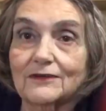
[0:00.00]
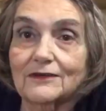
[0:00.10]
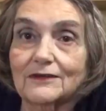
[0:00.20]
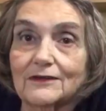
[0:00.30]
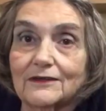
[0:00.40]

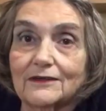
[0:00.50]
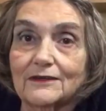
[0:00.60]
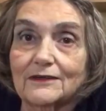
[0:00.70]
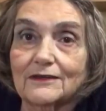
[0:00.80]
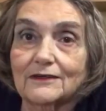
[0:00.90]

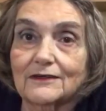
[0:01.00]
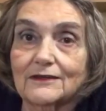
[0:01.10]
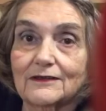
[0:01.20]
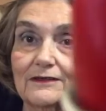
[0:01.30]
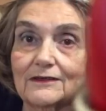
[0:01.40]

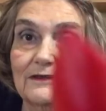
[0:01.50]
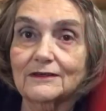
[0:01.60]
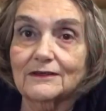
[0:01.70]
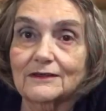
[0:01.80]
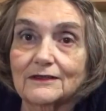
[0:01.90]

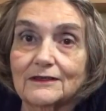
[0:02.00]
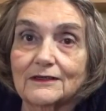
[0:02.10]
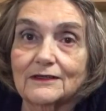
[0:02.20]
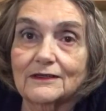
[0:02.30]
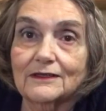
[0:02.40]

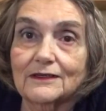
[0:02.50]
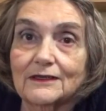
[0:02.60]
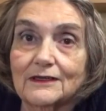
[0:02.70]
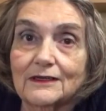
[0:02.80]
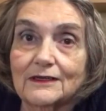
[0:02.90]

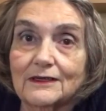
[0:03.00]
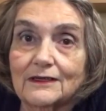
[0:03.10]
(no one is talking)